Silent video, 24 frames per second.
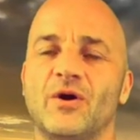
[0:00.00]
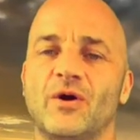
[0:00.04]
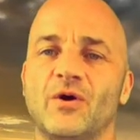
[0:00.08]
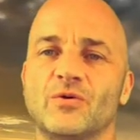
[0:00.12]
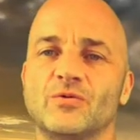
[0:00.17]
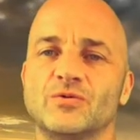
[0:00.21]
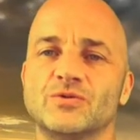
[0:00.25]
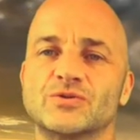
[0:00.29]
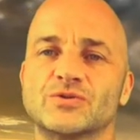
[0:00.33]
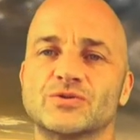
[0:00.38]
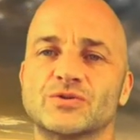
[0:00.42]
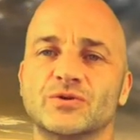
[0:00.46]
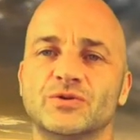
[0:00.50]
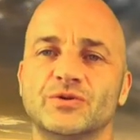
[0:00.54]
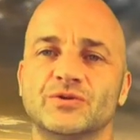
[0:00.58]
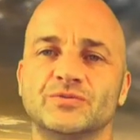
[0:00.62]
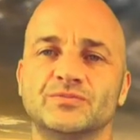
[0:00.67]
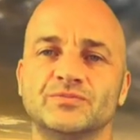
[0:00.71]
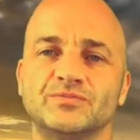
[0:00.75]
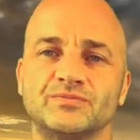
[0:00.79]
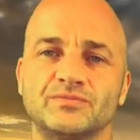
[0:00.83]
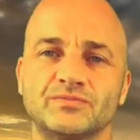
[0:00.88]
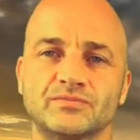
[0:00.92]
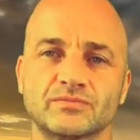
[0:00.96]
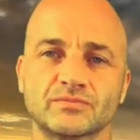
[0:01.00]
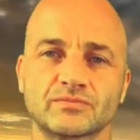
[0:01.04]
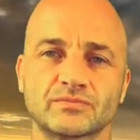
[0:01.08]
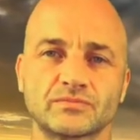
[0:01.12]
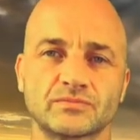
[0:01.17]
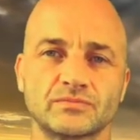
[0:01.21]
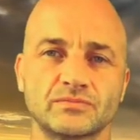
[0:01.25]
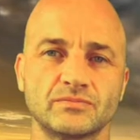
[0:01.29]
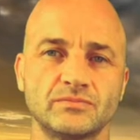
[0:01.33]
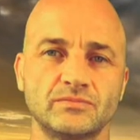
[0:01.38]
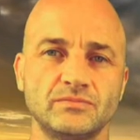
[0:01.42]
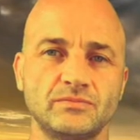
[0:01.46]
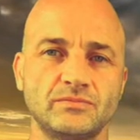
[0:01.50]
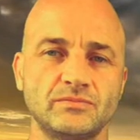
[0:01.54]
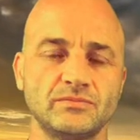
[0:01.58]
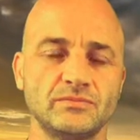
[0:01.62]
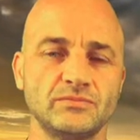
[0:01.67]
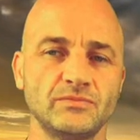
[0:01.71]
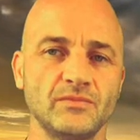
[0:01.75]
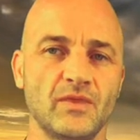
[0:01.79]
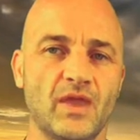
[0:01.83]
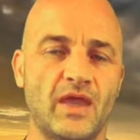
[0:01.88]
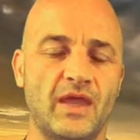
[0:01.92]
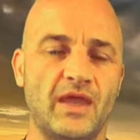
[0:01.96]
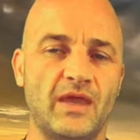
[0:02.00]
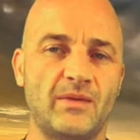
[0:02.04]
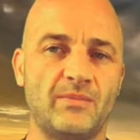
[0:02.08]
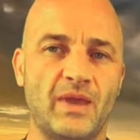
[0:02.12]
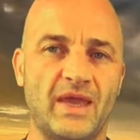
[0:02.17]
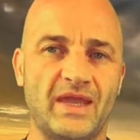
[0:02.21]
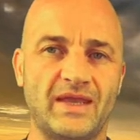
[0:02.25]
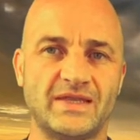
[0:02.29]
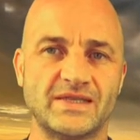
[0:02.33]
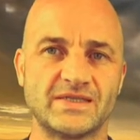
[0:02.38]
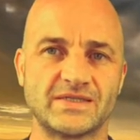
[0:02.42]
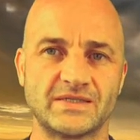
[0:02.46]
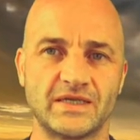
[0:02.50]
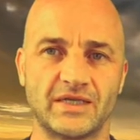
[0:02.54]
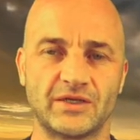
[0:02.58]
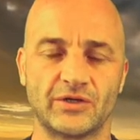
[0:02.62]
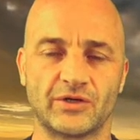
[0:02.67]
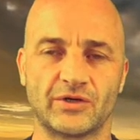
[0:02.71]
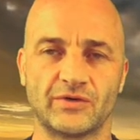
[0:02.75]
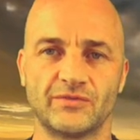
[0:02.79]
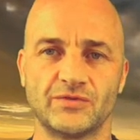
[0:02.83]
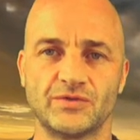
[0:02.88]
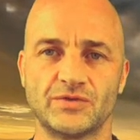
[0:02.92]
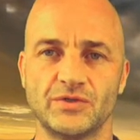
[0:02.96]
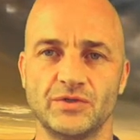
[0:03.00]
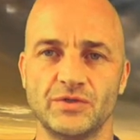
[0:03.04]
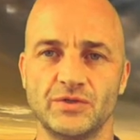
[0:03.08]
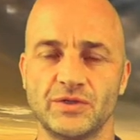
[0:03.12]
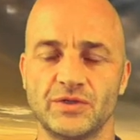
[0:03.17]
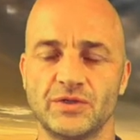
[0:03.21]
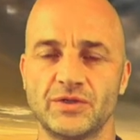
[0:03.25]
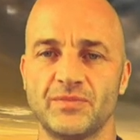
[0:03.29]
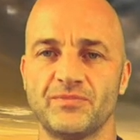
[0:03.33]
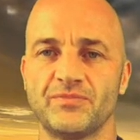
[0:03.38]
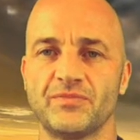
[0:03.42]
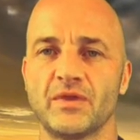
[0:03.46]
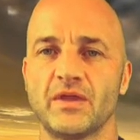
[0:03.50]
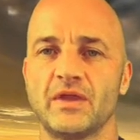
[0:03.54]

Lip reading: also in the centre of Tuch.